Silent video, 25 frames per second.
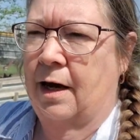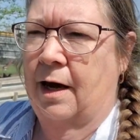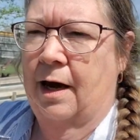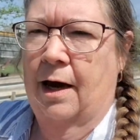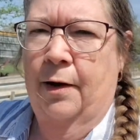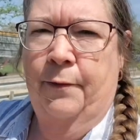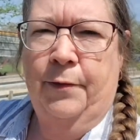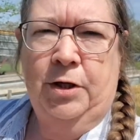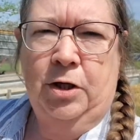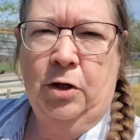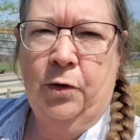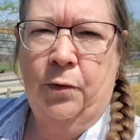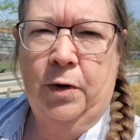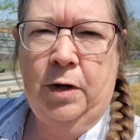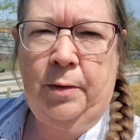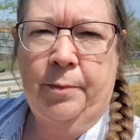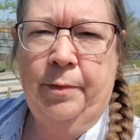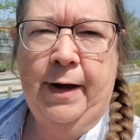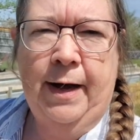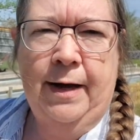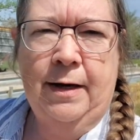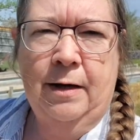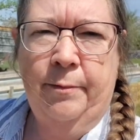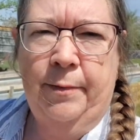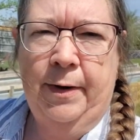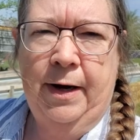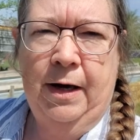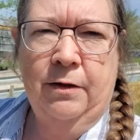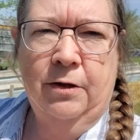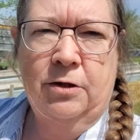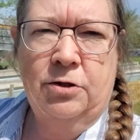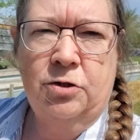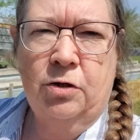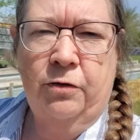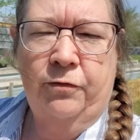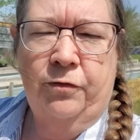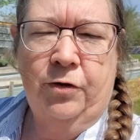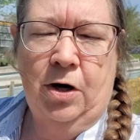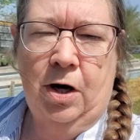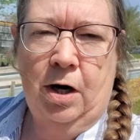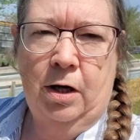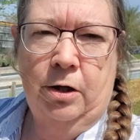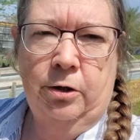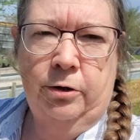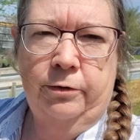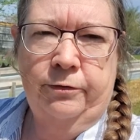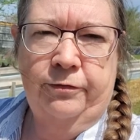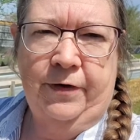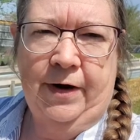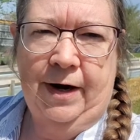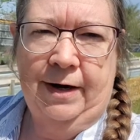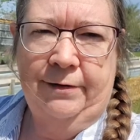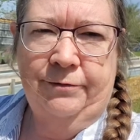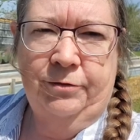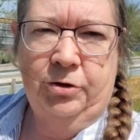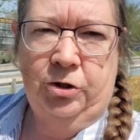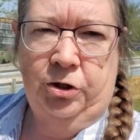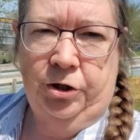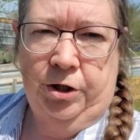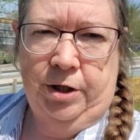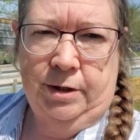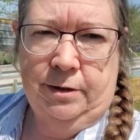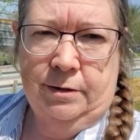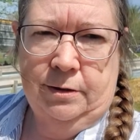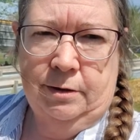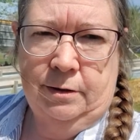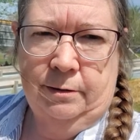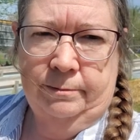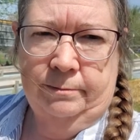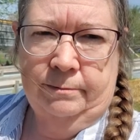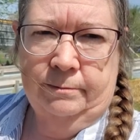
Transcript: and we don't want to plant in a bale that's over 105 degrees.